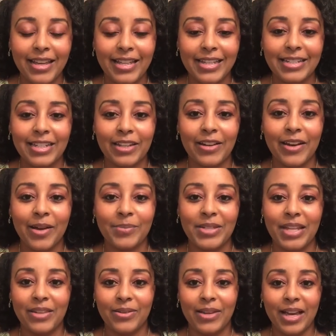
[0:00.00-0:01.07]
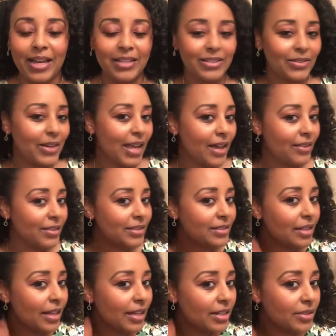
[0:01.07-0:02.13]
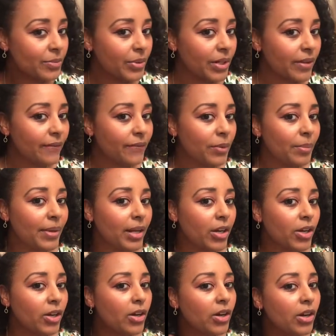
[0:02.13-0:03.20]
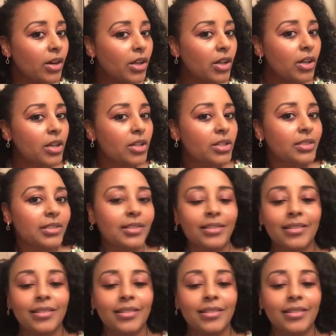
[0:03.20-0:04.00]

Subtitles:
continue to update you guys on how this line is working for my curls.